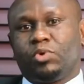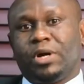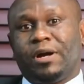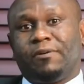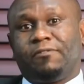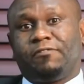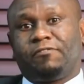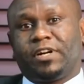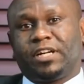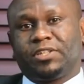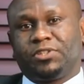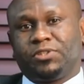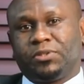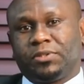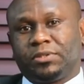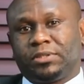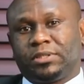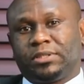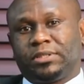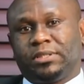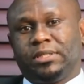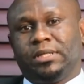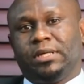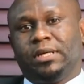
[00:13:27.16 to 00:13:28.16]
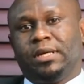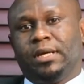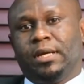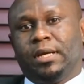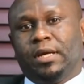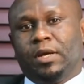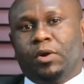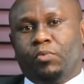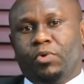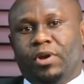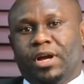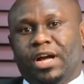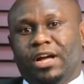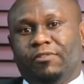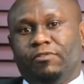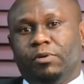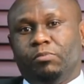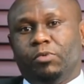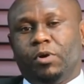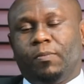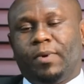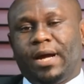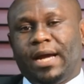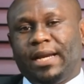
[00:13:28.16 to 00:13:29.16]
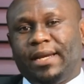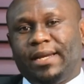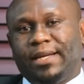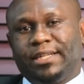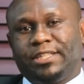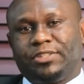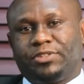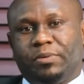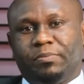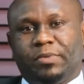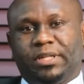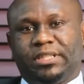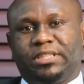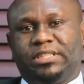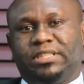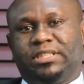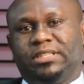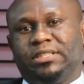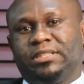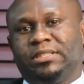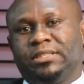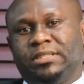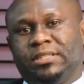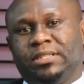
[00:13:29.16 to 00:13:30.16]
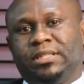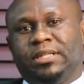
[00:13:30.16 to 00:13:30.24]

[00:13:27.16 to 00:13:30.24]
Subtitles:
who have fractures. We have a mobile X-ray machine.